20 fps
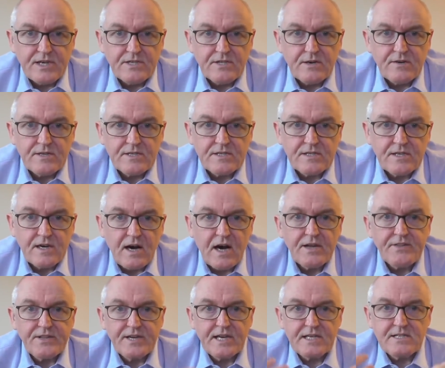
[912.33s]
So I
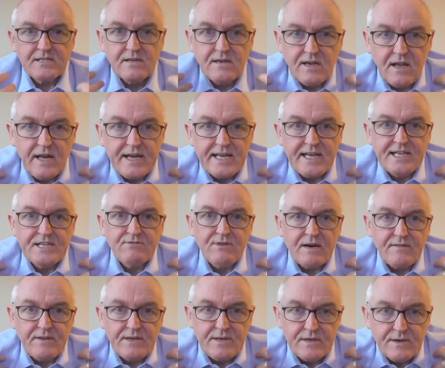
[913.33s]
think it's unlikely to
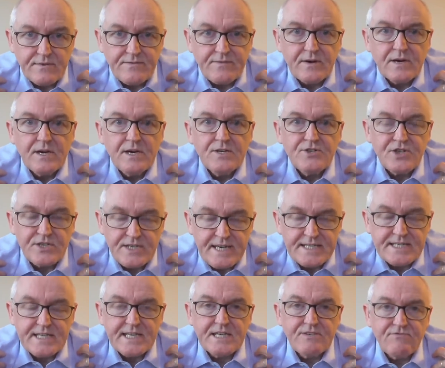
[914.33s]
have enough
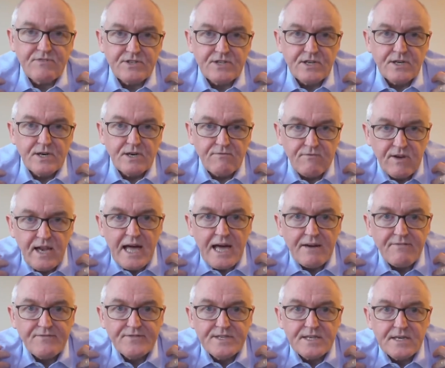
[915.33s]
genetic reserve
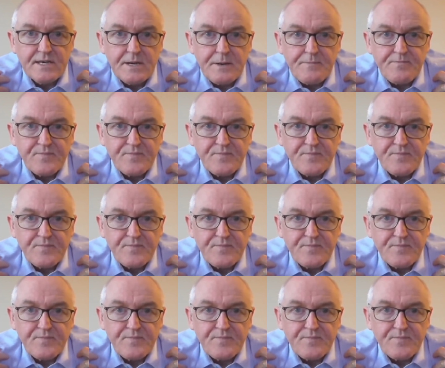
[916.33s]
left